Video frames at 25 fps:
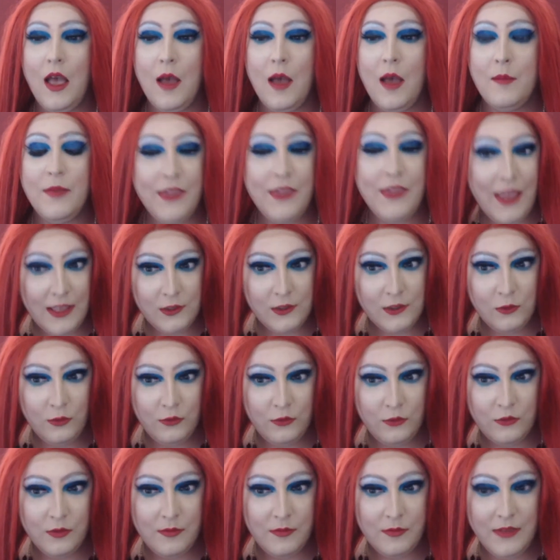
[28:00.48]
But that's all
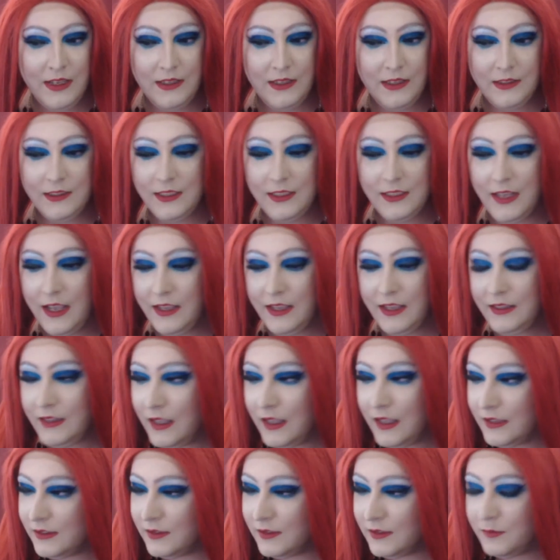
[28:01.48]
from me today.
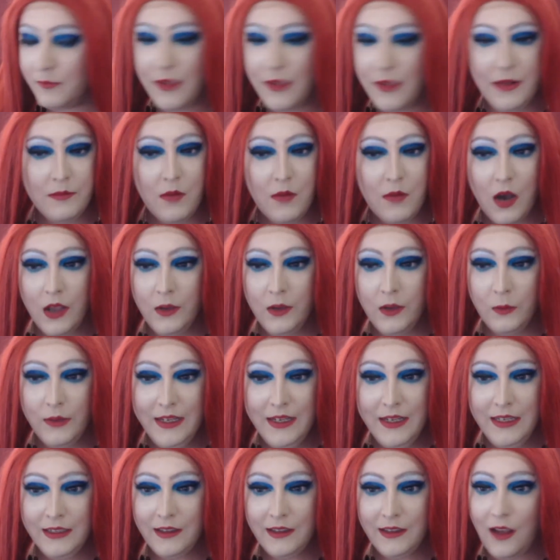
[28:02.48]
That's been my
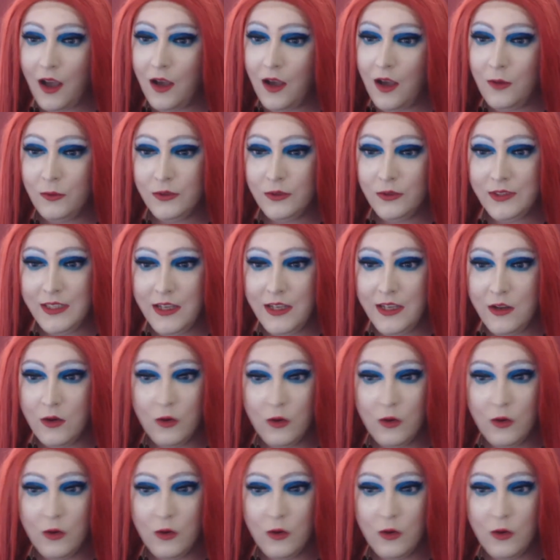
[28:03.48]
week. I will see you